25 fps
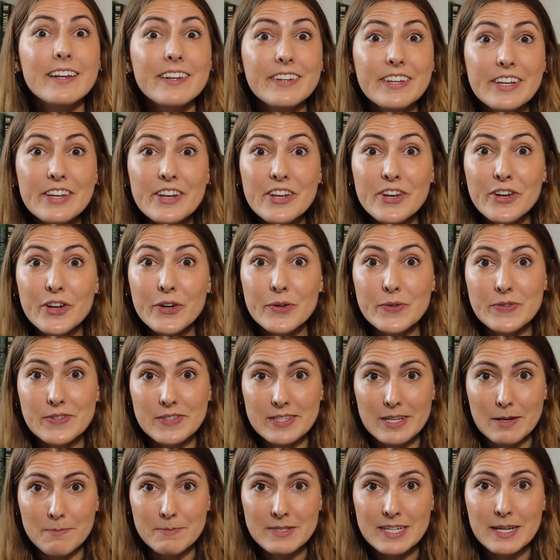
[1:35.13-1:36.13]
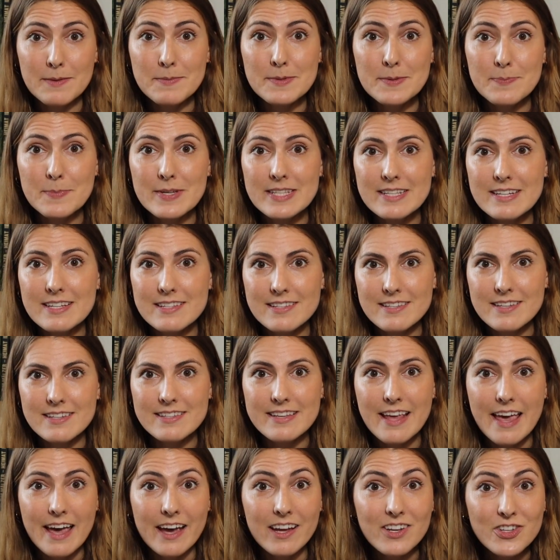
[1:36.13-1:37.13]
Did you know sometimes
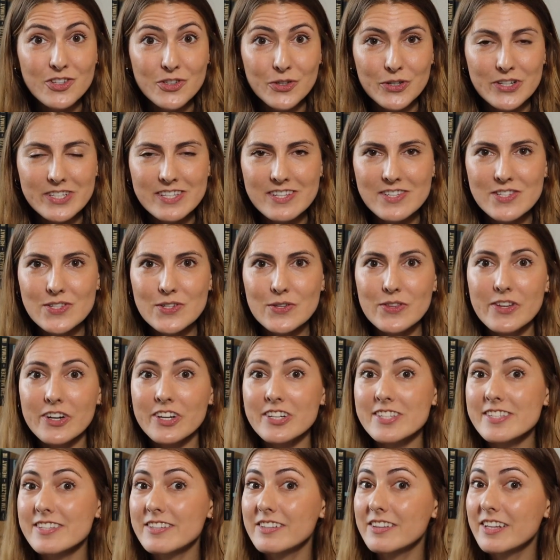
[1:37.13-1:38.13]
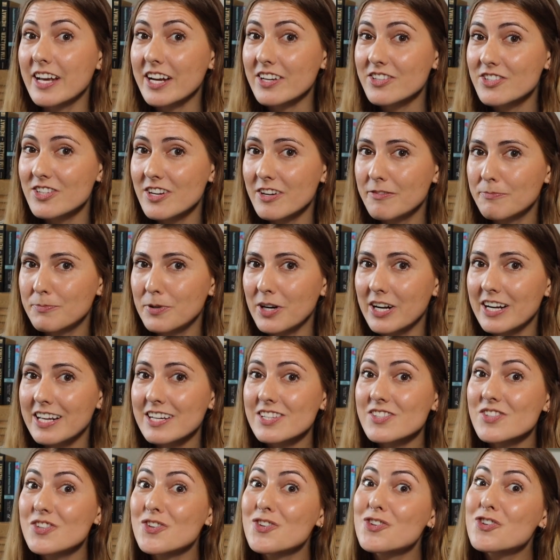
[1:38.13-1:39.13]
businesses add choices to their selection of
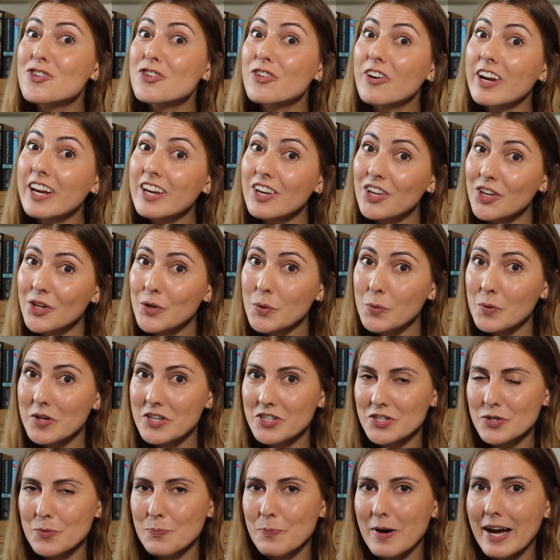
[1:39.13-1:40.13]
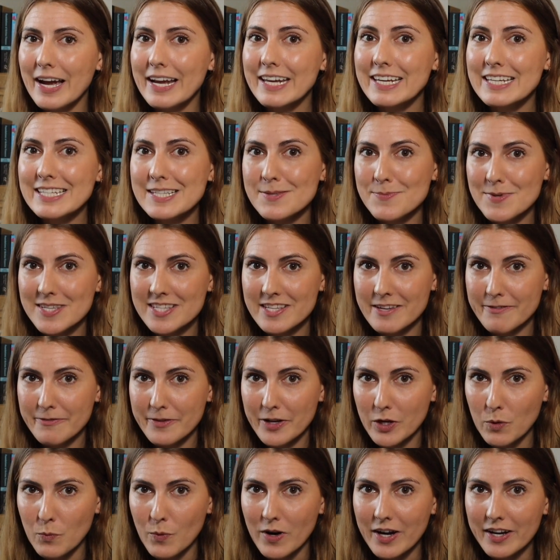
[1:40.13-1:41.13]
products to trick you into buying a
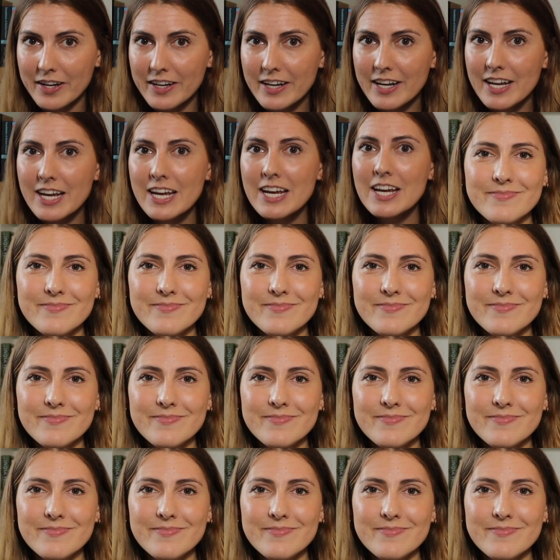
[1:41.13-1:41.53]
specific one?